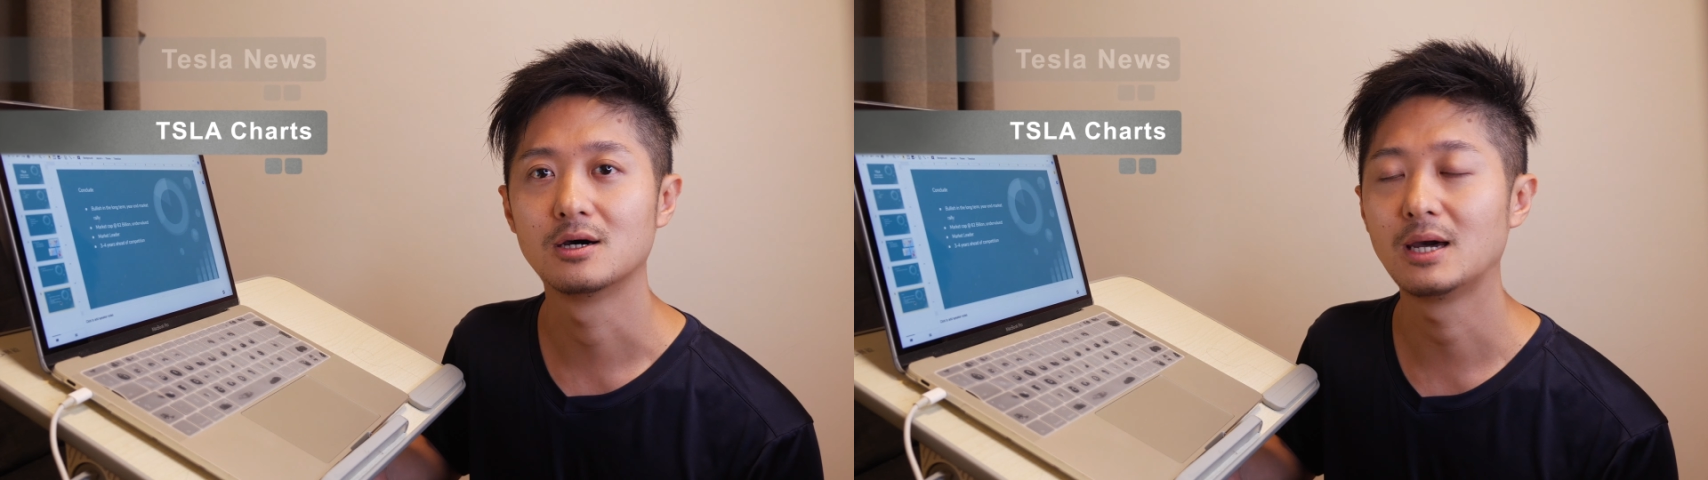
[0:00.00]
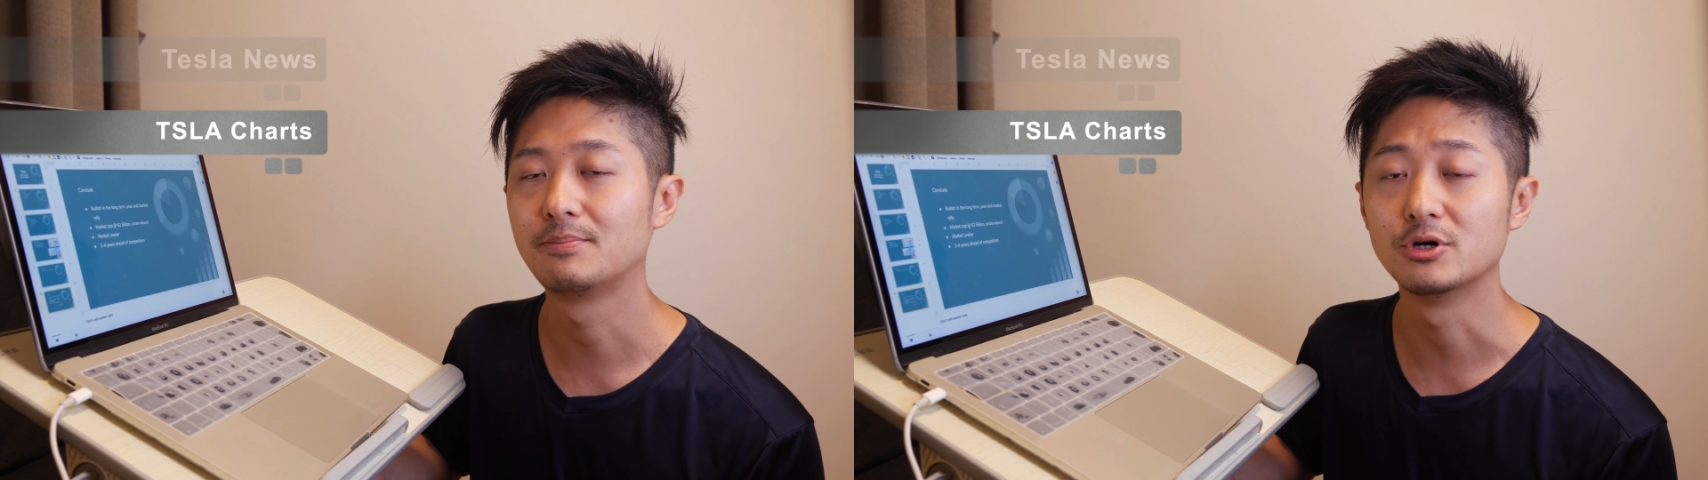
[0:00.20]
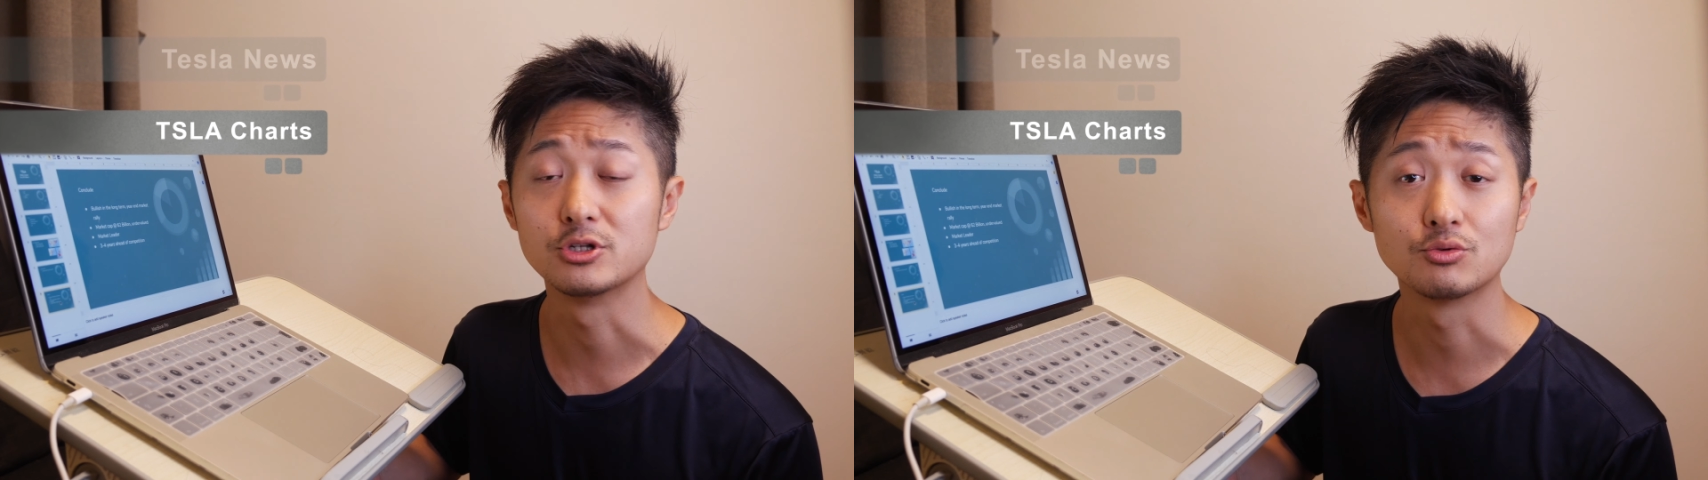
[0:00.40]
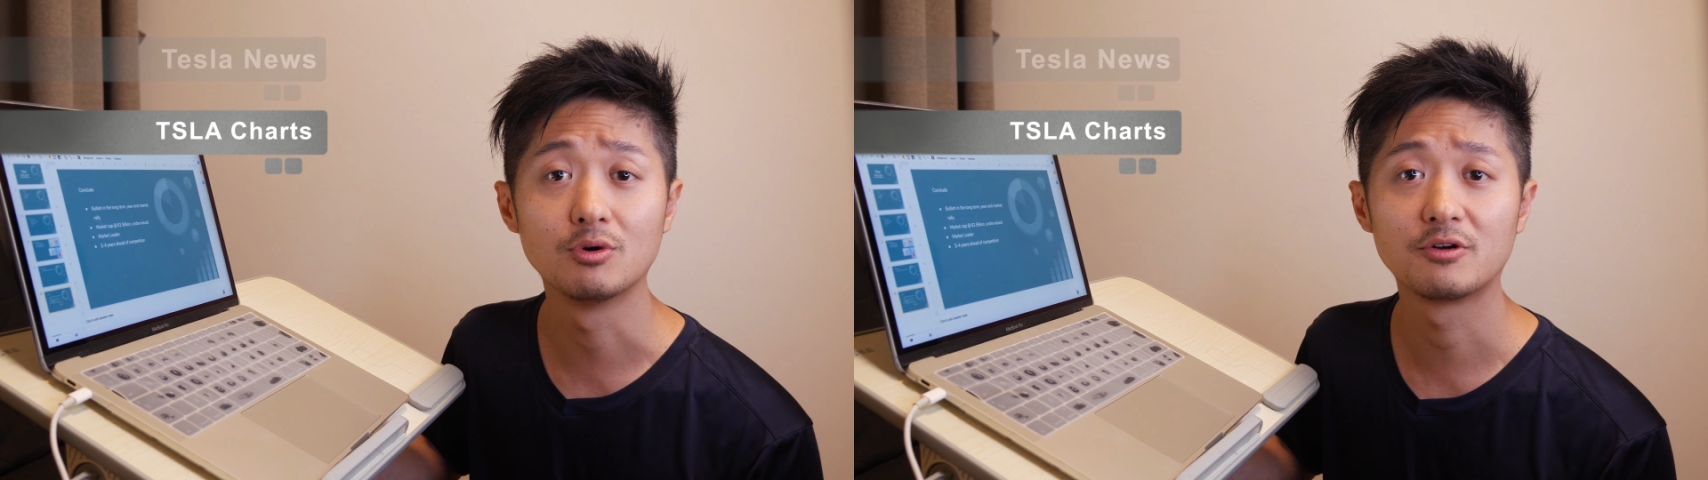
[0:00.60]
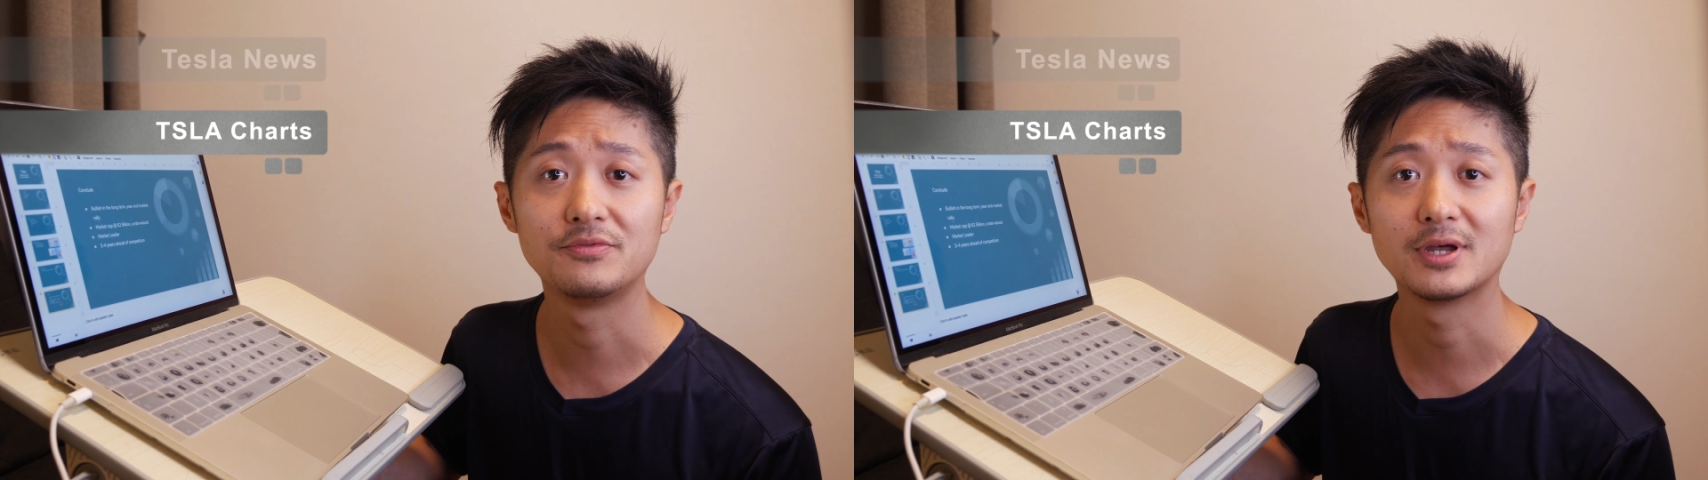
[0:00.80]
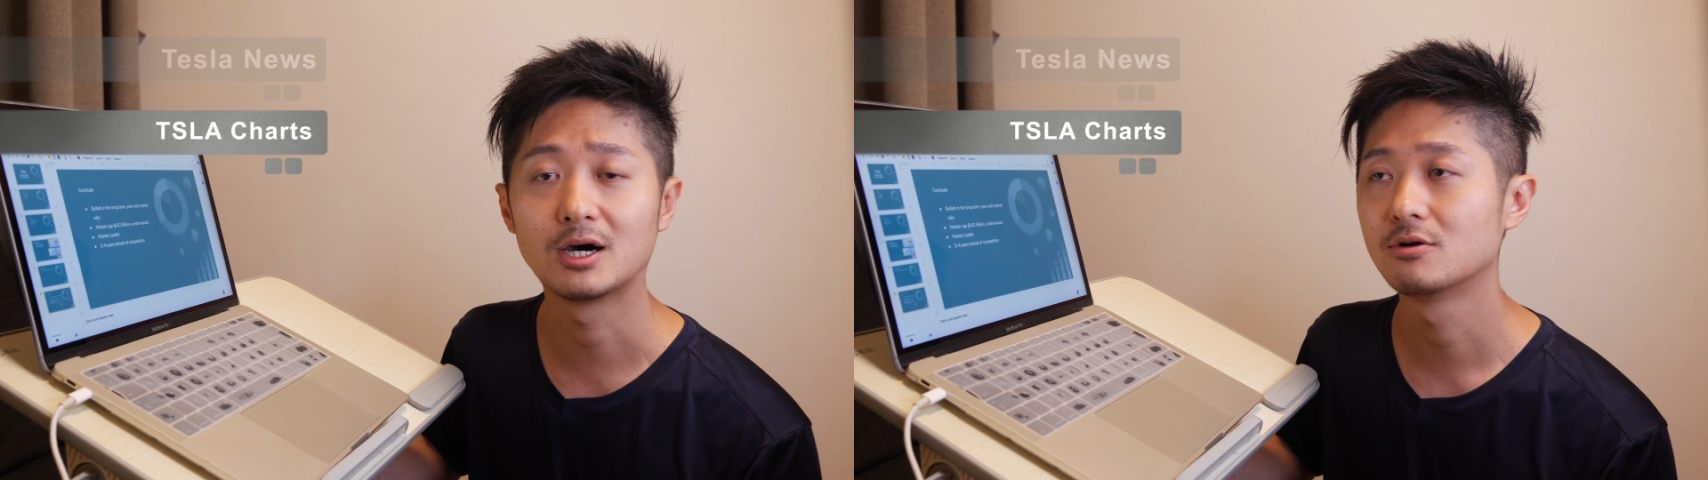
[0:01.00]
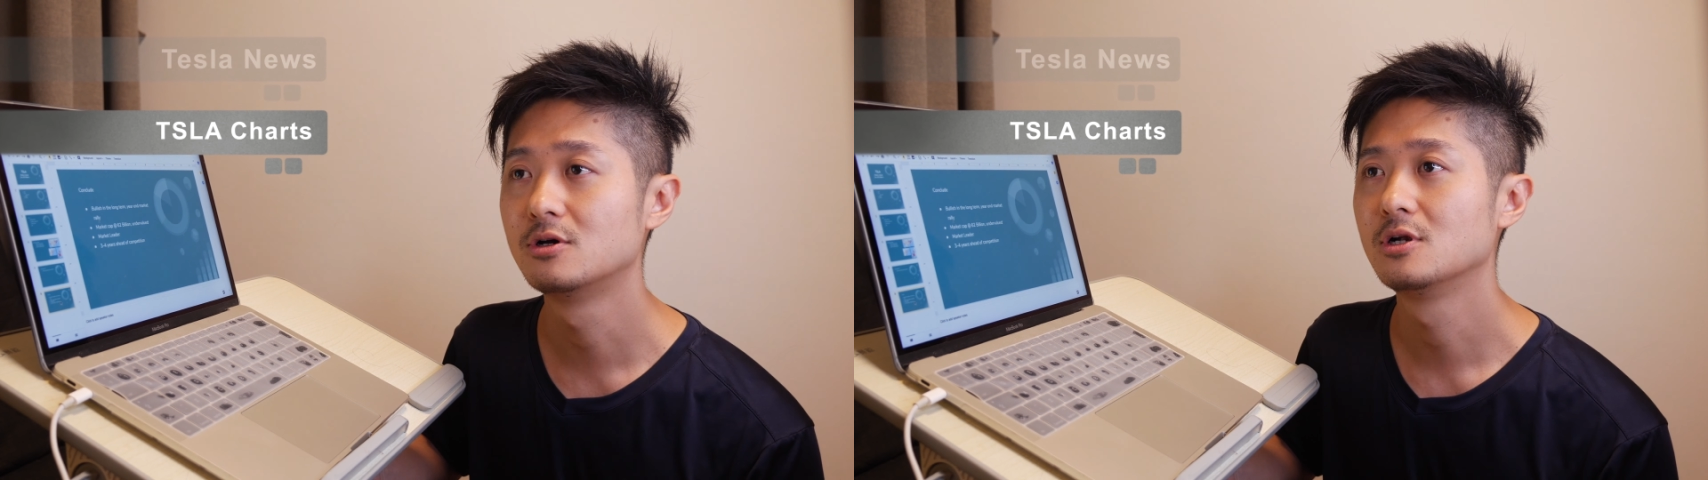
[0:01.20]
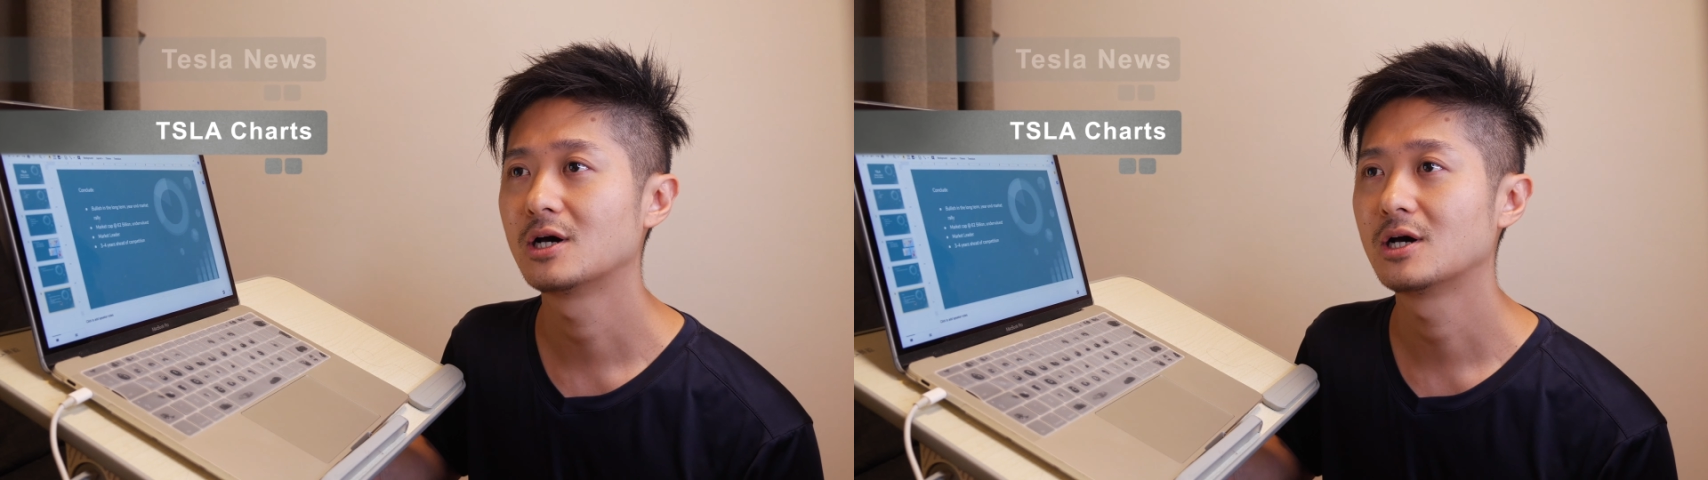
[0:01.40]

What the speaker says: Apple is worth now.